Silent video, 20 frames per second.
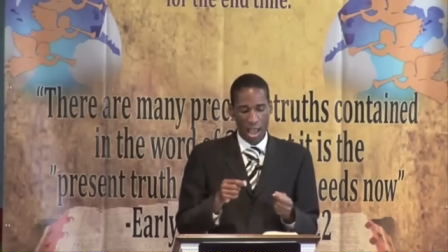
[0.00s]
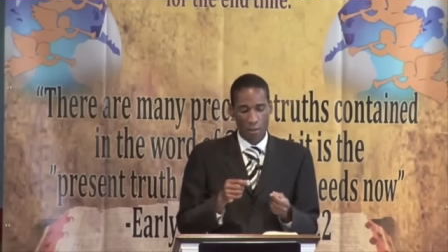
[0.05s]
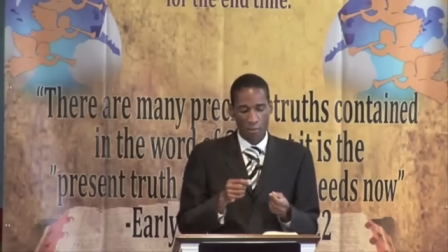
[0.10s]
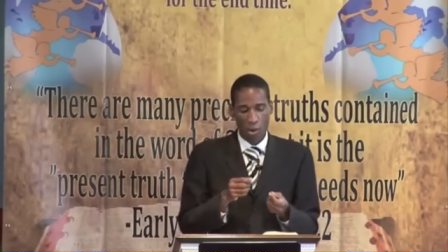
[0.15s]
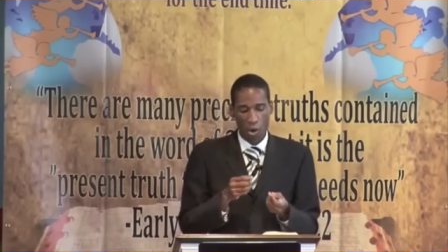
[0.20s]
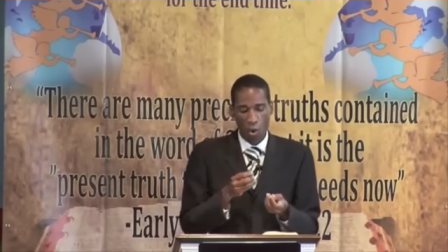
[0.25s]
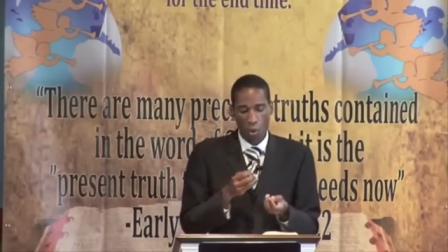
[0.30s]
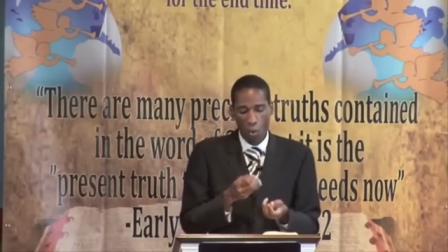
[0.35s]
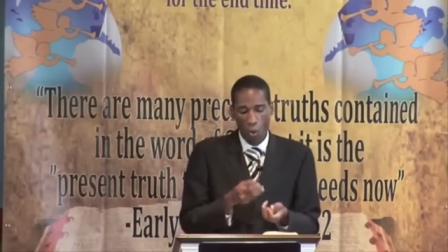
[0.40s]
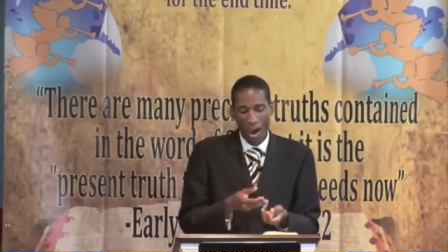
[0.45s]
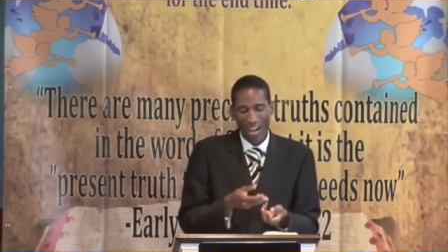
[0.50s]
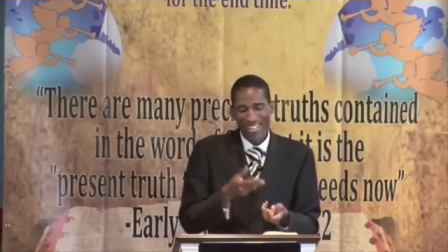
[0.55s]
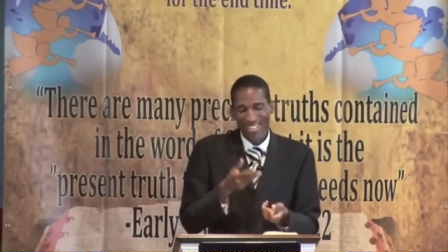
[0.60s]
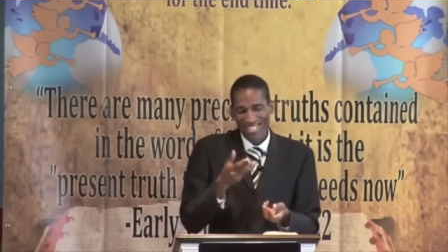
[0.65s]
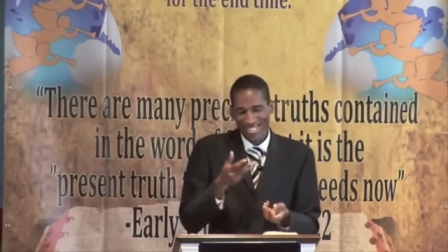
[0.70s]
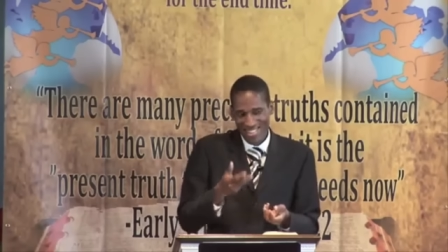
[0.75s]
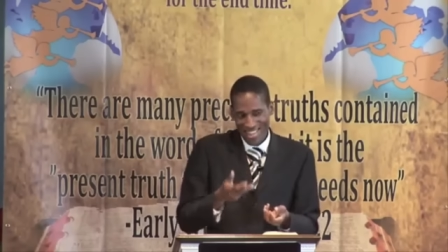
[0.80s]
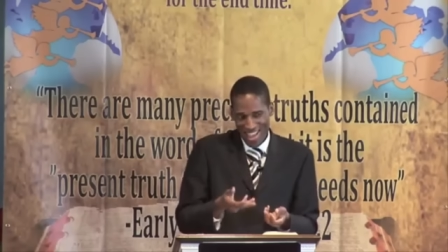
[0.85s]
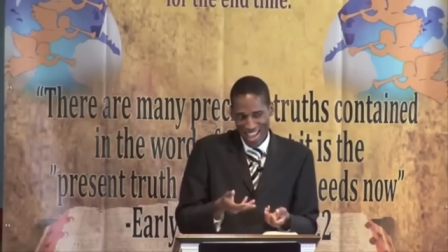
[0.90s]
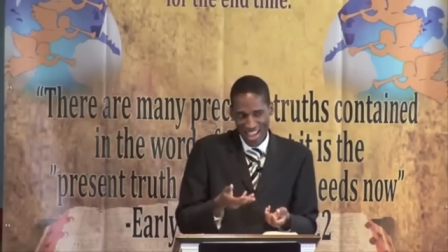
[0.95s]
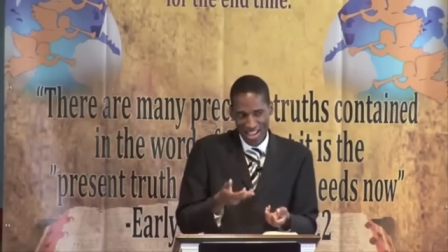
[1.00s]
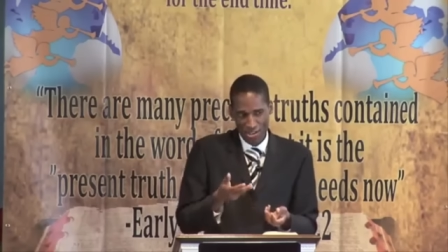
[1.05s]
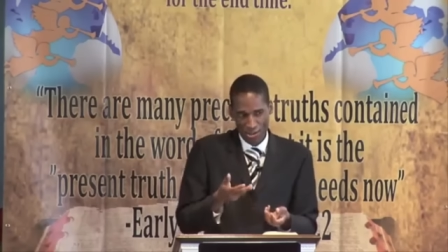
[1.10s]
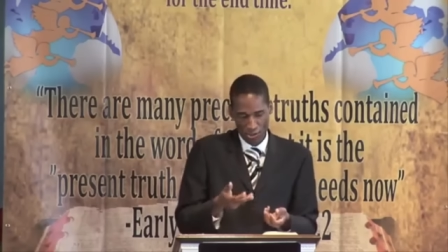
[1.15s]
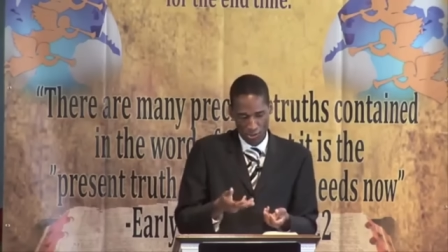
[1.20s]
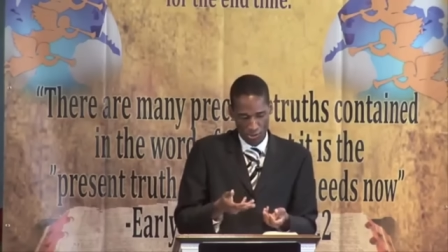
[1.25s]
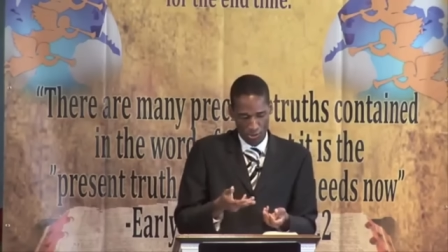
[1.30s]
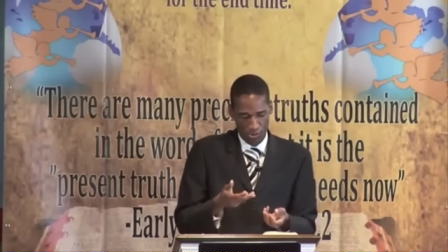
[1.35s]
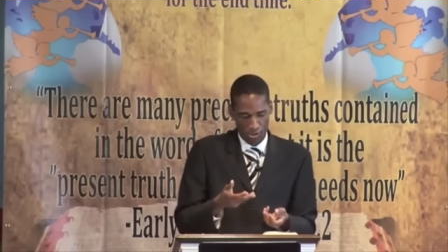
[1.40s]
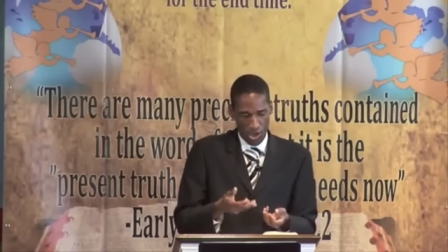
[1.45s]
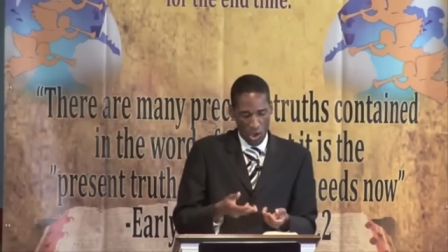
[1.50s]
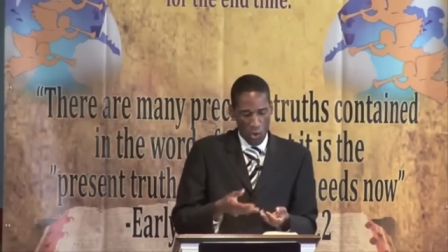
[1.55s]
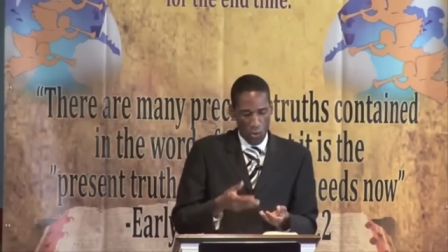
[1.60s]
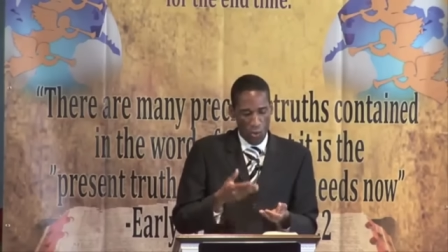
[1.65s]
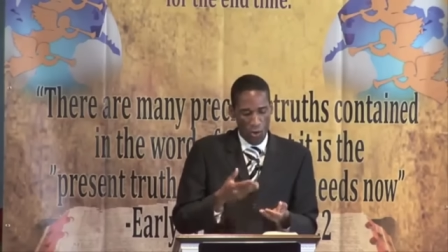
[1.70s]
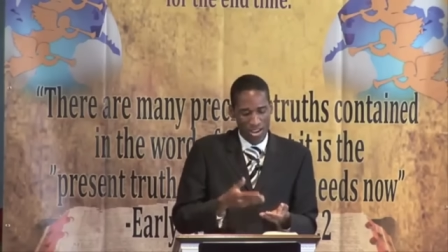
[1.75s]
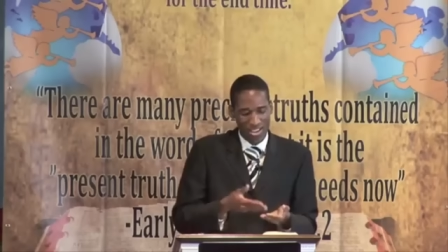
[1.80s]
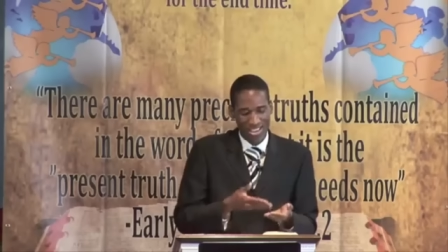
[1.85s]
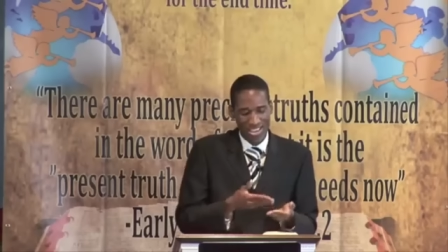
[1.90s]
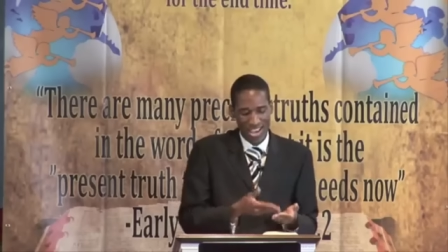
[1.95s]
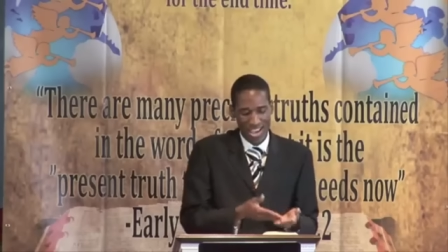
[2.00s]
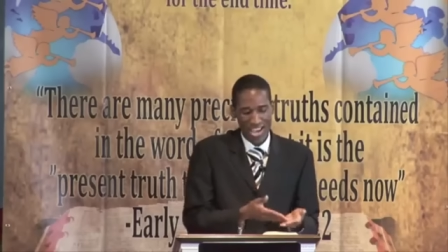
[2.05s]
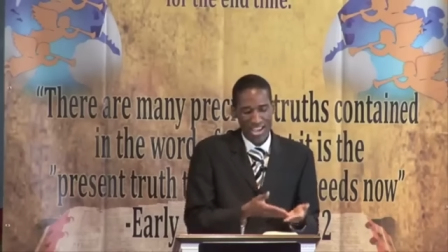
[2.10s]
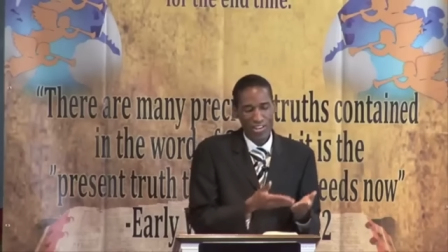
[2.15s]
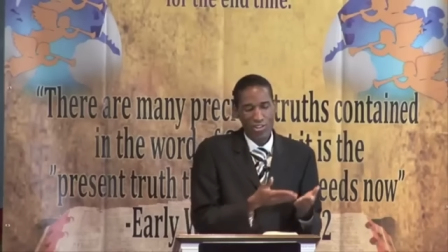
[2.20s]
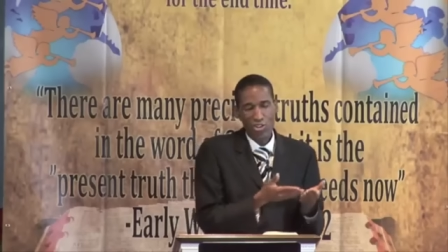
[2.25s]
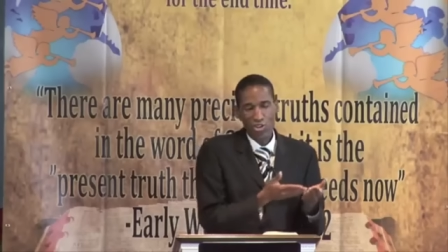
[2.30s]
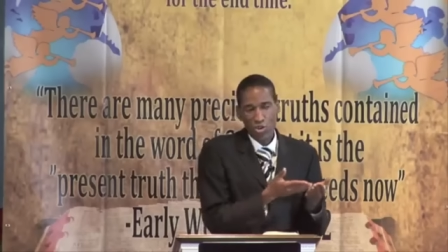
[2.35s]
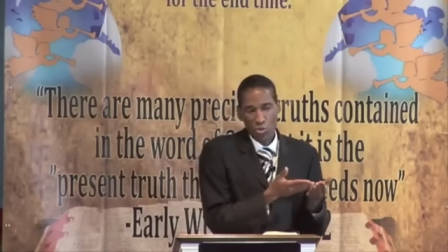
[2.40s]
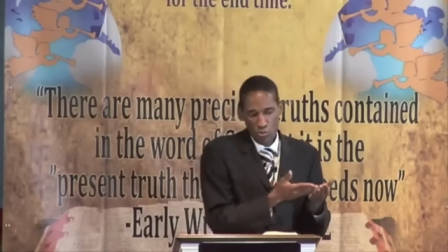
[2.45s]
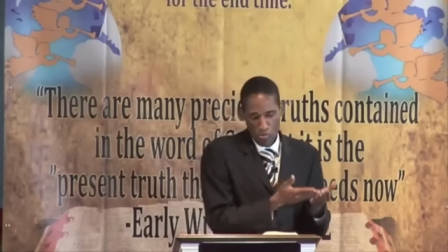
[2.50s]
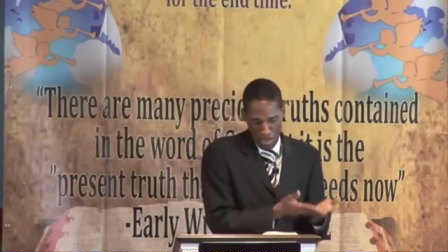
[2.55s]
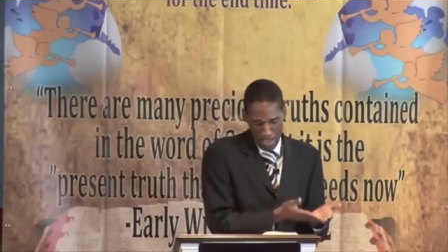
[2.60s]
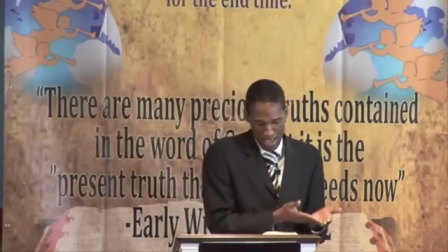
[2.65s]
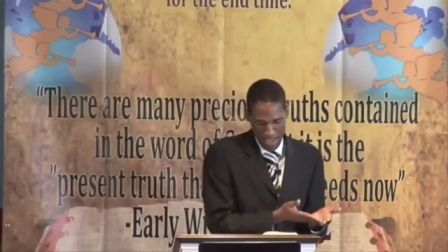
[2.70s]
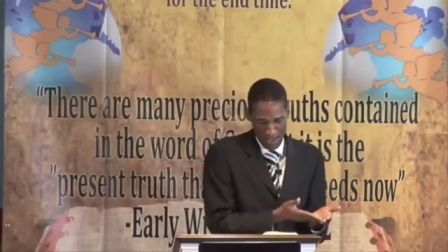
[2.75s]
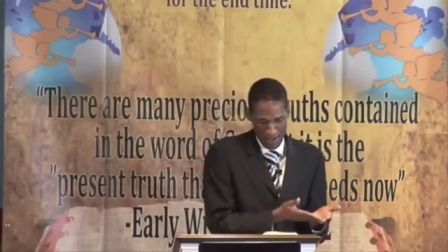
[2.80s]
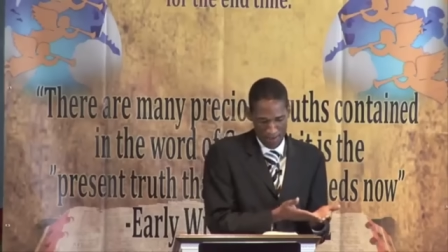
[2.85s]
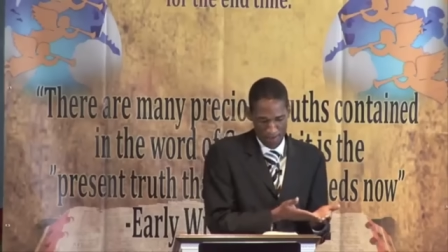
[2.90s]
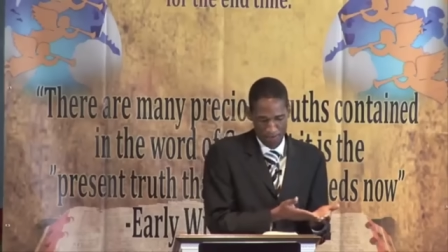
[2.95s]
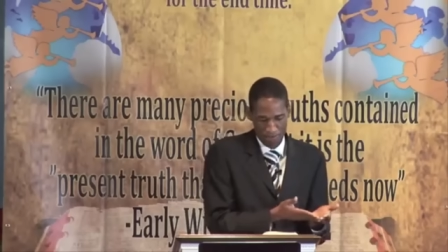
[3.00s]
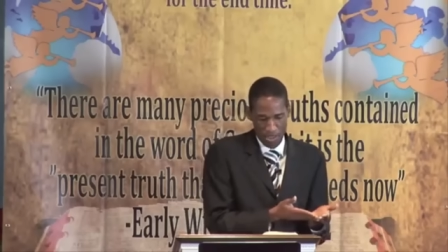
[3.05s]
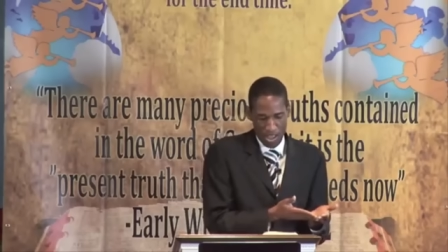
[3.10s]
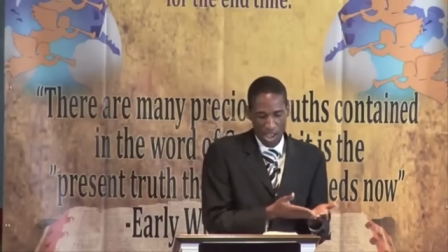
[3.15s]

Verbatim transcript: But what things were gained to me,